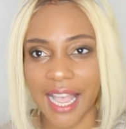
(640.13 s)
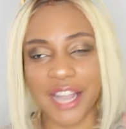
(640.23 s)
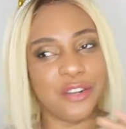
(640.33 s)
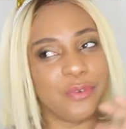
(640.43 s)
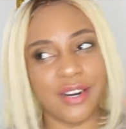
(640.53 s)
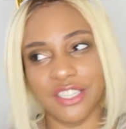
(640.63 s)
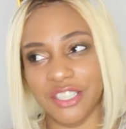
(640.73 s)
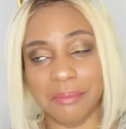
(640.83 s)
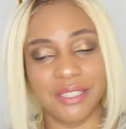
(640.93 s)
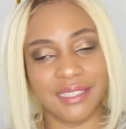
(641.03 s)
I don't want to
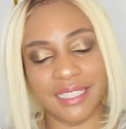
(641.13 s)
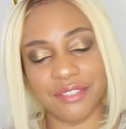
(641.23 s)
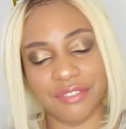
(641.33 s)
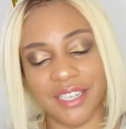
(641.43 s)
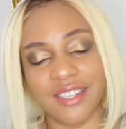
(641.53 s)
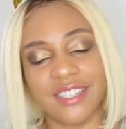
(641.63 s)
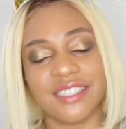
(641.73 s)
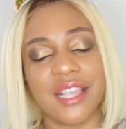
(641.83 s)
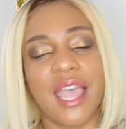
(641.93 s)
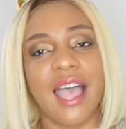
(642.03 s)
jump to six figures.